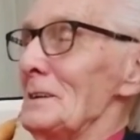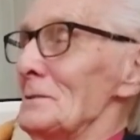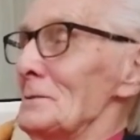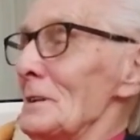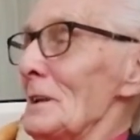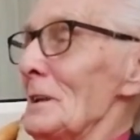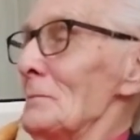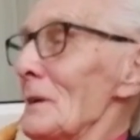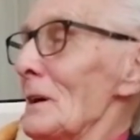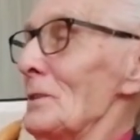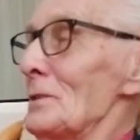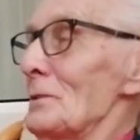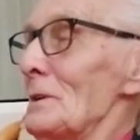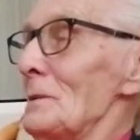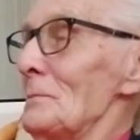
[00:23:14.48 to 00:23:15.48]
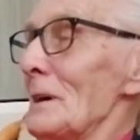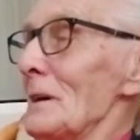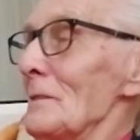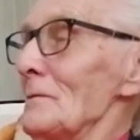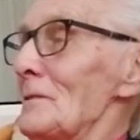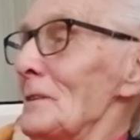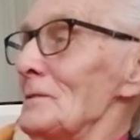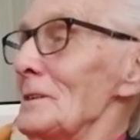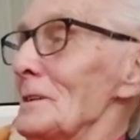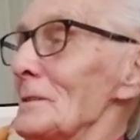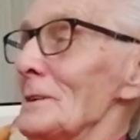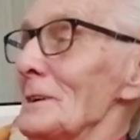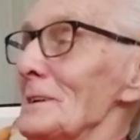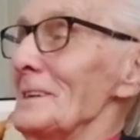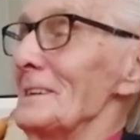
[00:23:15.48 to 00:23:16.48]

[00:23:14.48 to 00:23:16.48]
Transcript: Only about £3.50 a week.